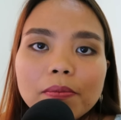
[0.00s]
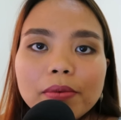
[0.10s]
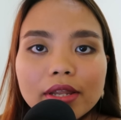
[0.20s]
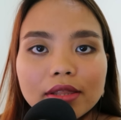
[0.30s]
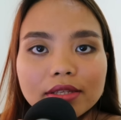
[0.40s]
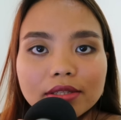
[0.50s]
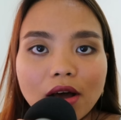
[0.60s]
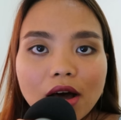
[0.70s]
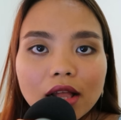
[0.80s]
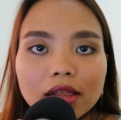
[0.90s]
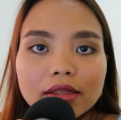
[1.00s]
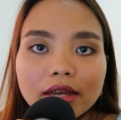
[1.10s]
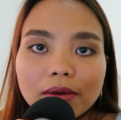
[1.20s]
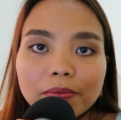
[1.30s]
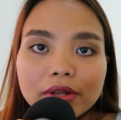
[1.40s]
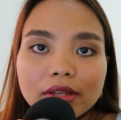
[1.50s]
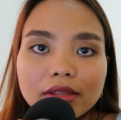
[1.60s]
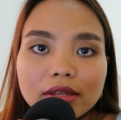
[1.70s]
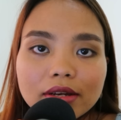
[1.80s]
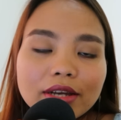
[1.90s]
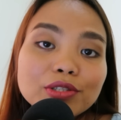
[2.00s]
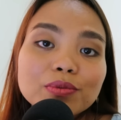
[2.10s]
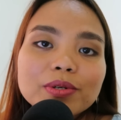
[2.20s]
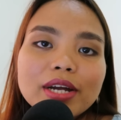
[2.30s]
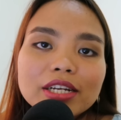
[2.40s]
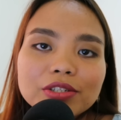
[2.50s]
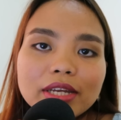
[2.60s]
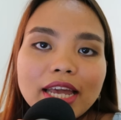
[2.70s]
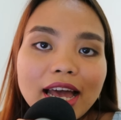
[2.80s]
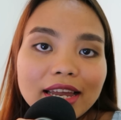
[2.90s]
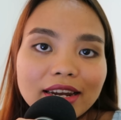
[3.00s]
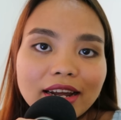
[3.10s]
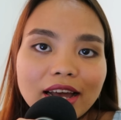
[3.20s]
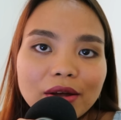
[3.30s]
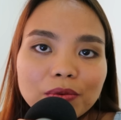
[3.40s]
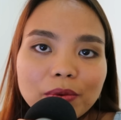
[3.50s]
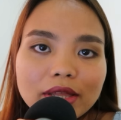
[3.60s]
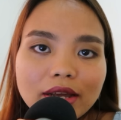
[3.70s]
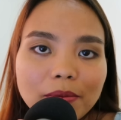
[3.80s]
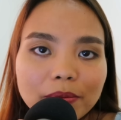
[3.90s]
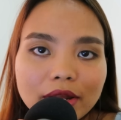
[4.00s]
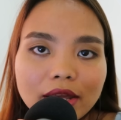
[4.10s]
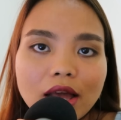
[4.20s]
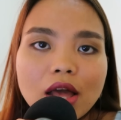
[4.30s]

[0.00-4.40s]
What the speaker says: But in this call, the customer actually had an account with the company.